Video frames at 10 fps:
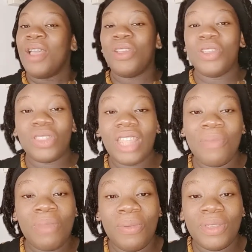You
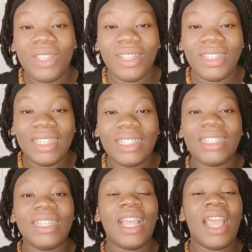think babies don't need
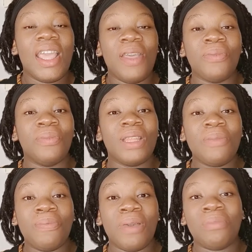
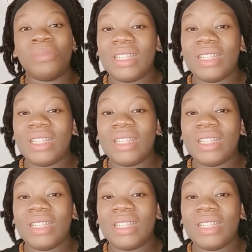lip balm?